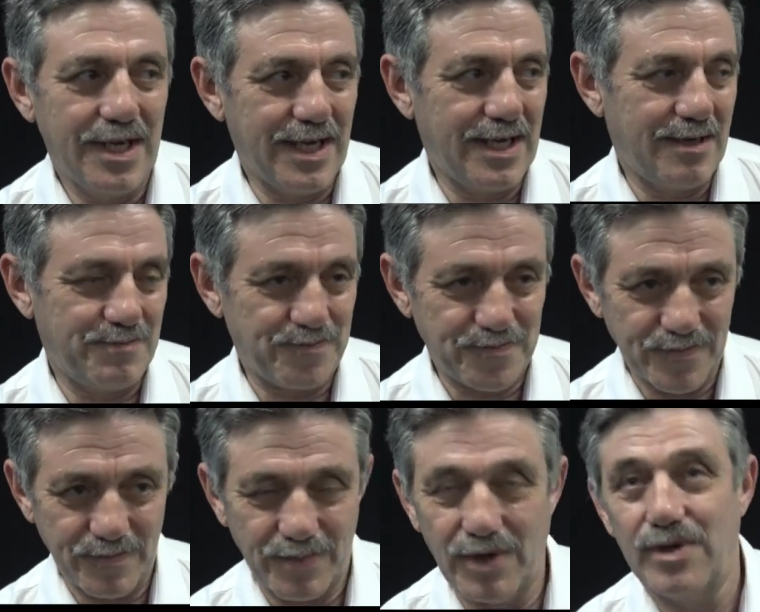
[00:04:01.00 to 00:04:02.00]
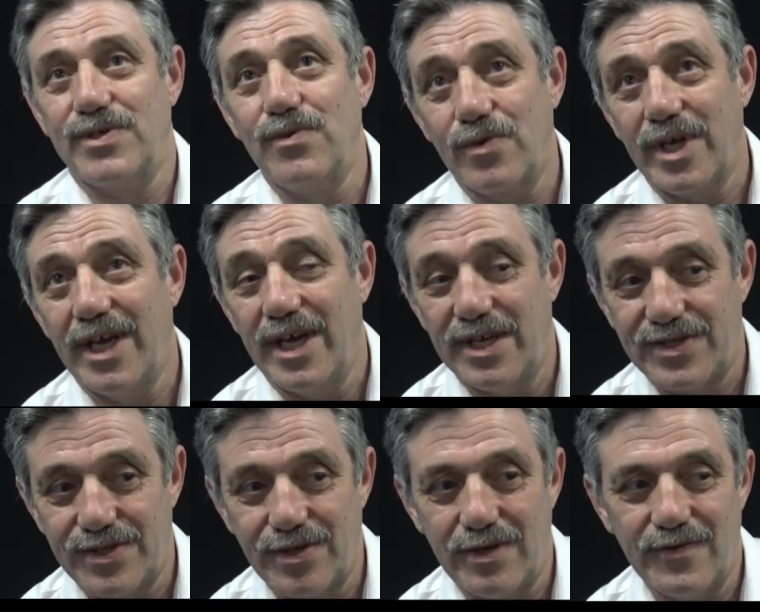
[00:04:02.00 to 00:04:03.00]
um, personal care
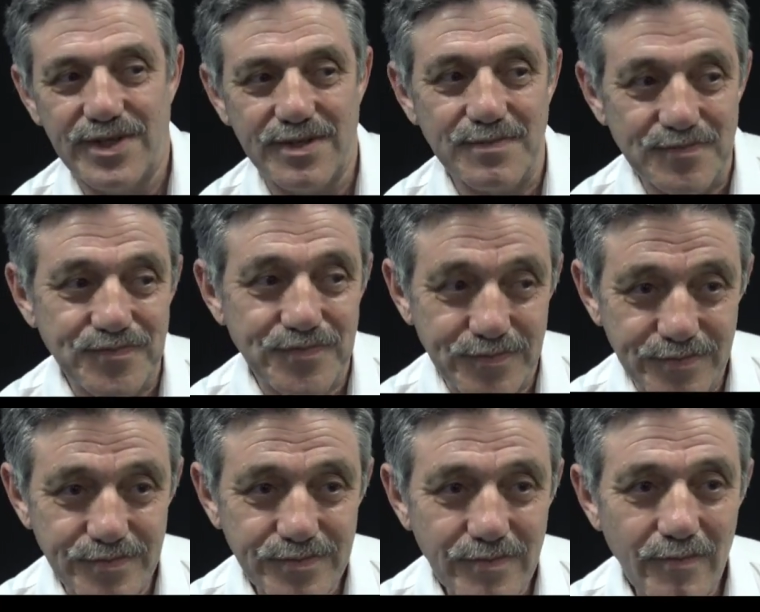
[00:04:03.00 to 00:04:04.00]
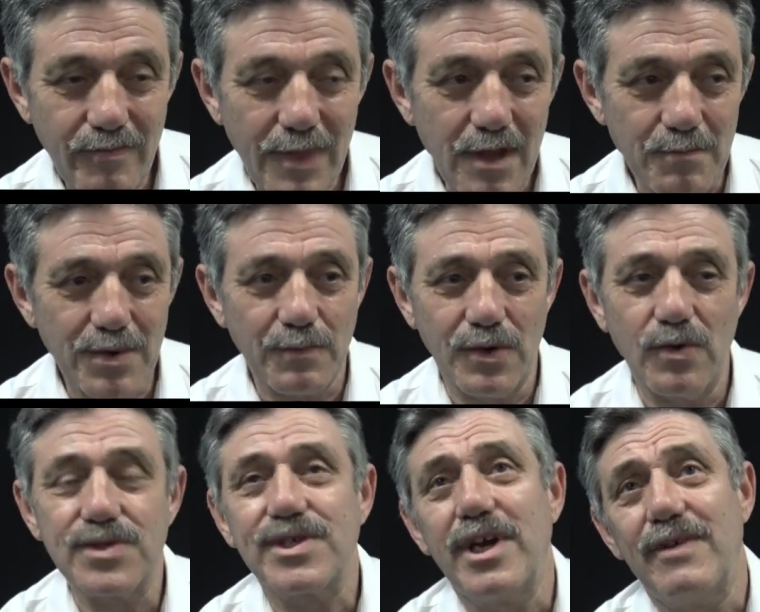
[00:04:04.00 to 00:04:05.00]
service, but we
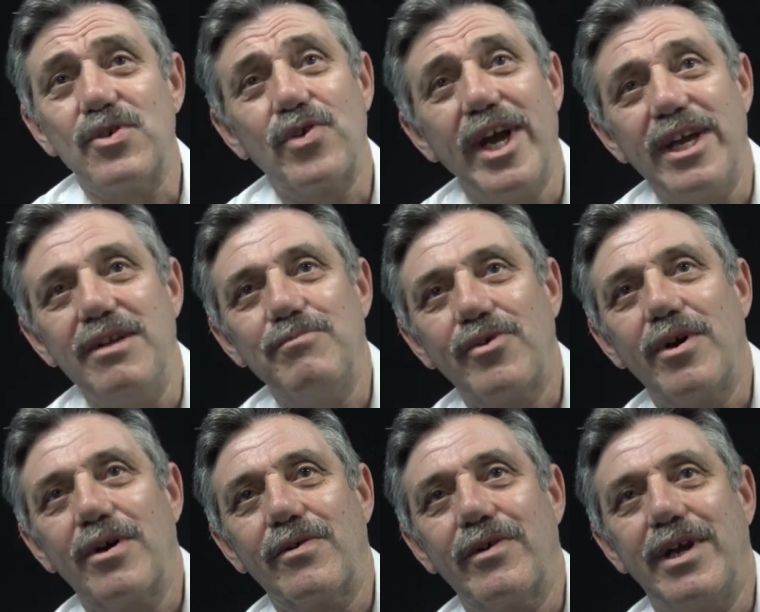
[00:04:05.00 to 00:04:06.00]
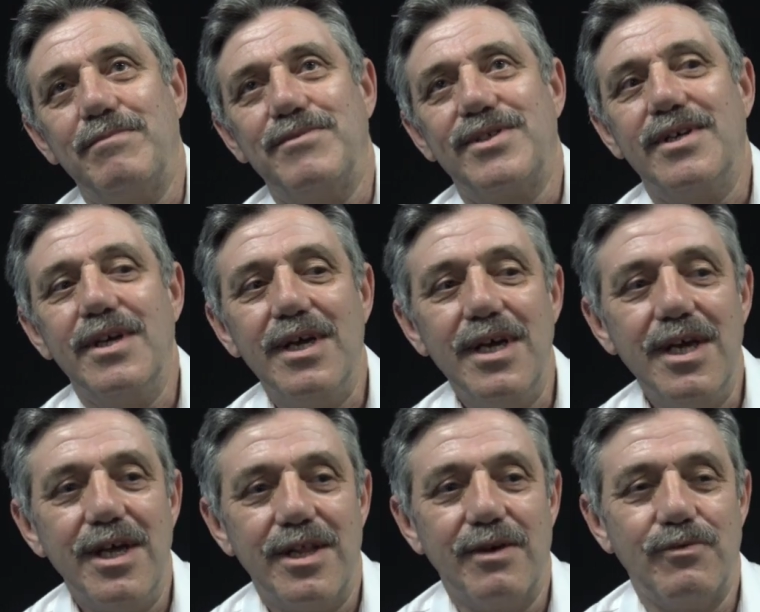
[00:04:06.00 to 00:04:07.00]
also have training programs
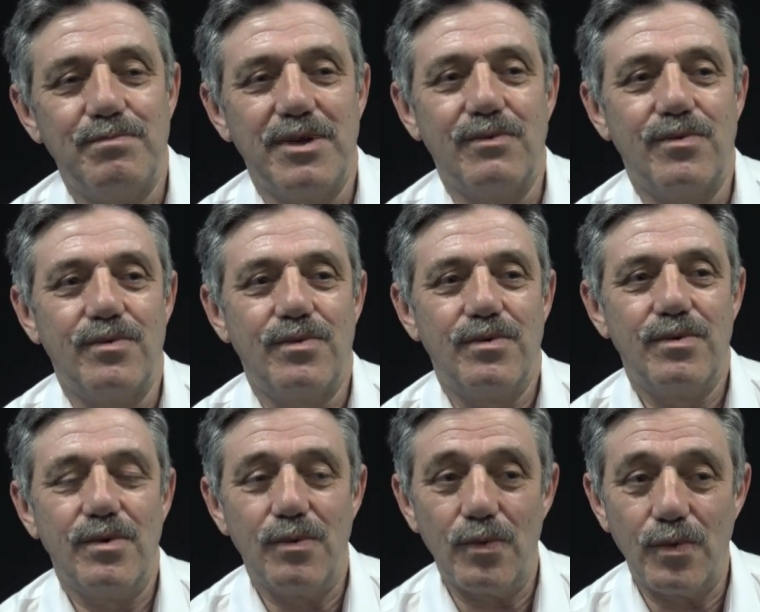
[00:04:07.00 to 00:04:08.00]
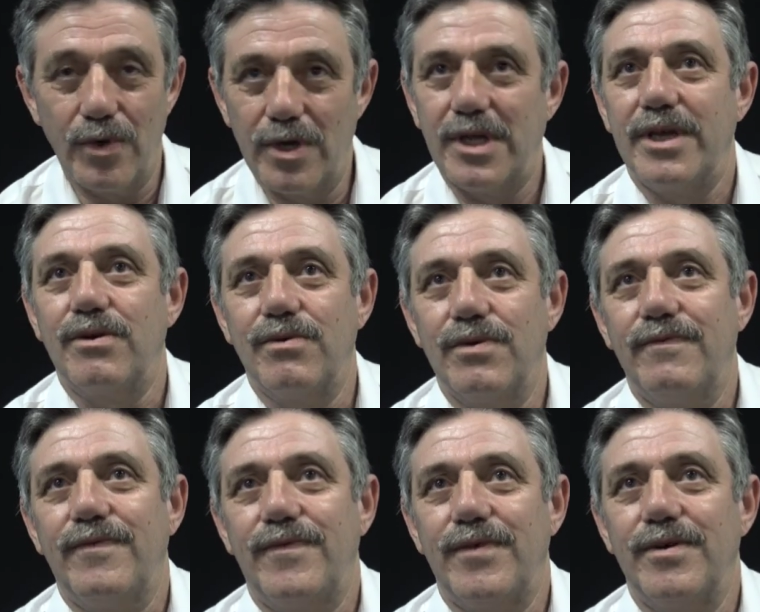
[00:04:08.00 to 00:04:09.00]
that would be really good
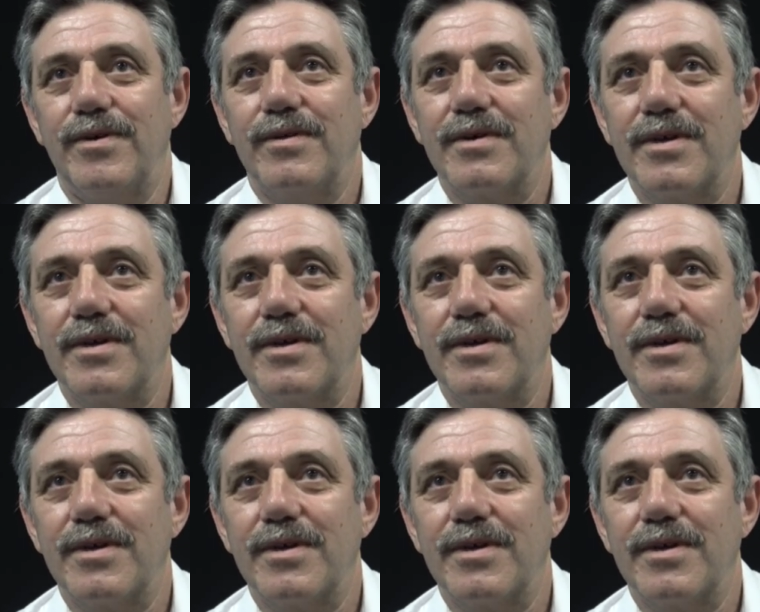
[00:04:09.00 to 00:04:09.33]
for